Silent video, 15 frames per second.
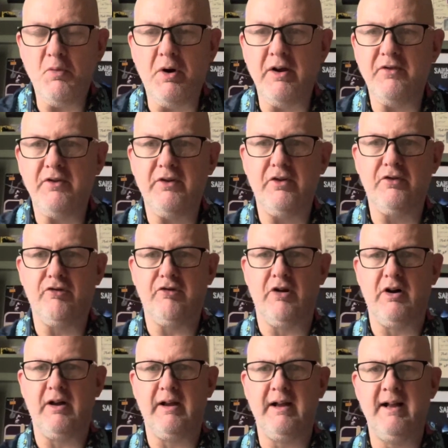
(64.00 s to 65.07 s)
was to
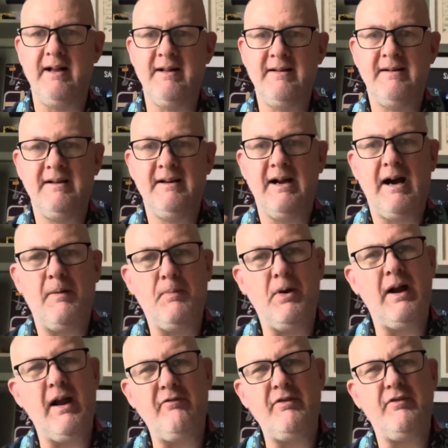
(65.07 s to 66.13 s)
try and put
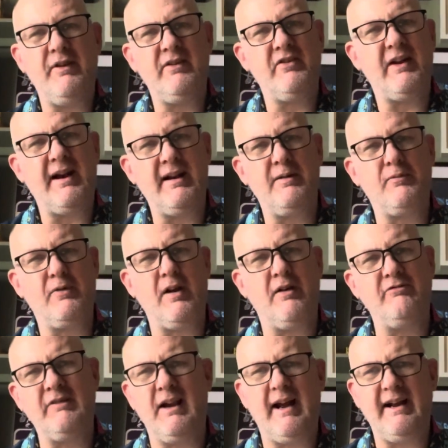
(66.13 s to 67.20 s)
everything Salem's Lot
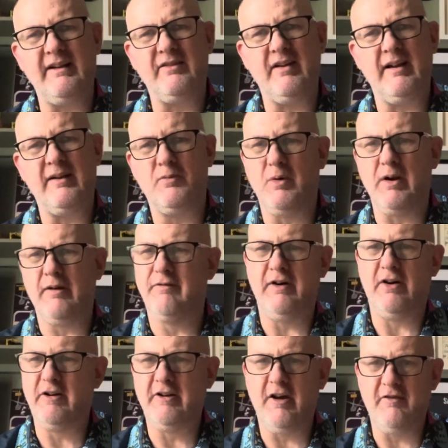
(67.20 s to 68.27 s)
related, what I
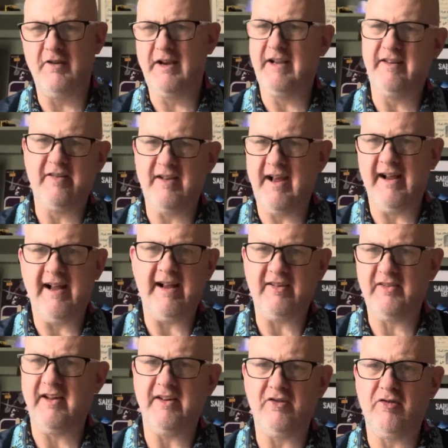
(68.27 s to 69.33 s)
find over the internet,
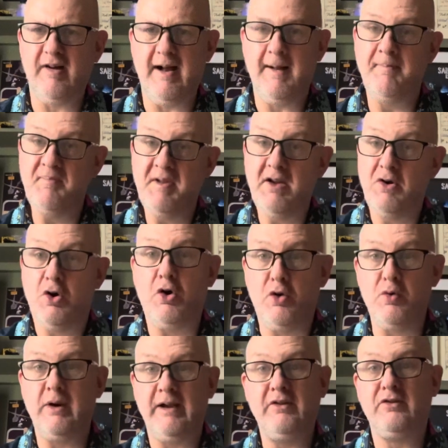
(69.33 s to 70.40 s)
etc.,
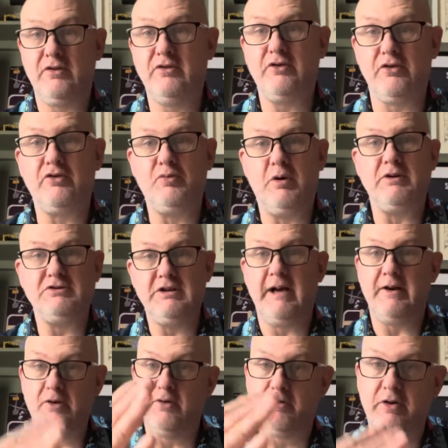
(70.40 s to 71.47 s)
all into just one
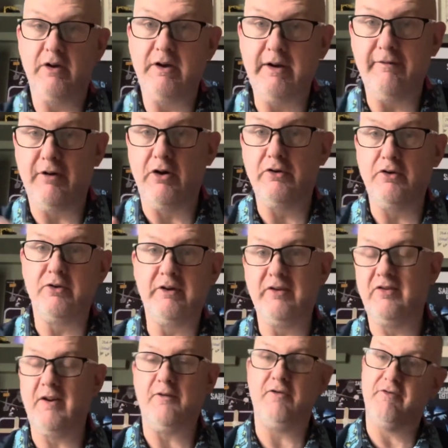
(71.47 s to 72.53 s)
channel, so you can find all these
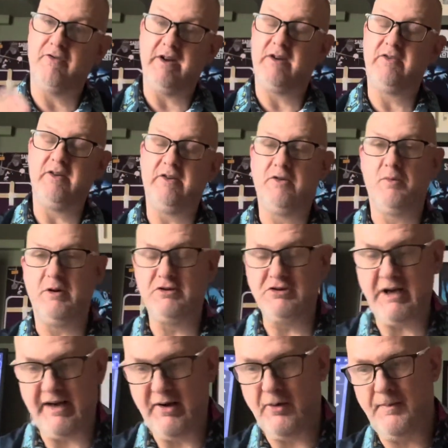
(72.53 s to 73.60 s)
different things into one
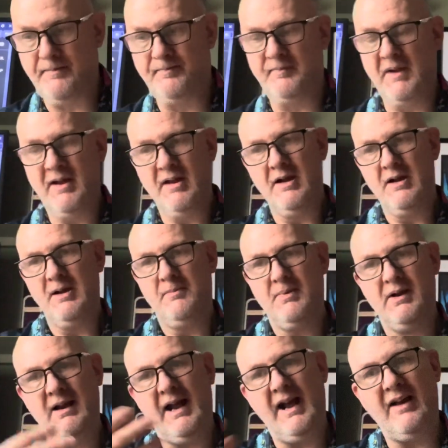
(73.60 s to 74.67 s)
channel.
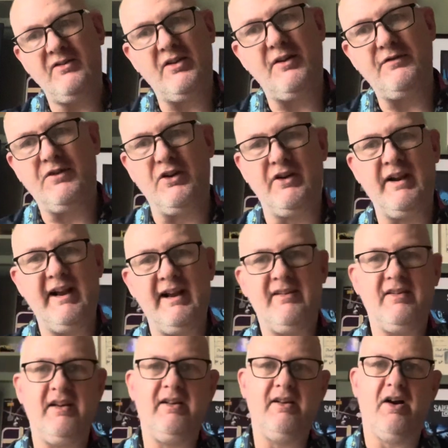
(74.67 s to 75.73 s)
But as I've done it,
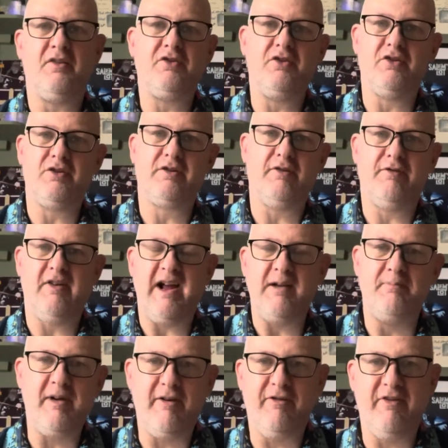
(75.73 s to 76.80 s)
and I've sort of found
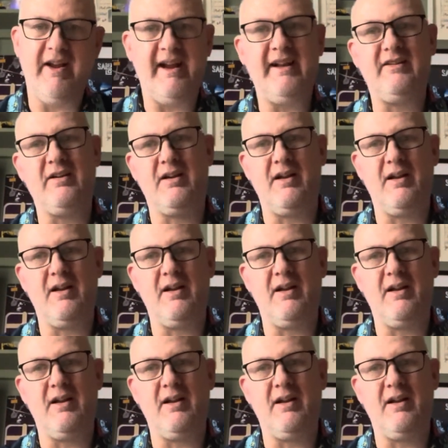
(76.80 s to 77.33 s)
my feet,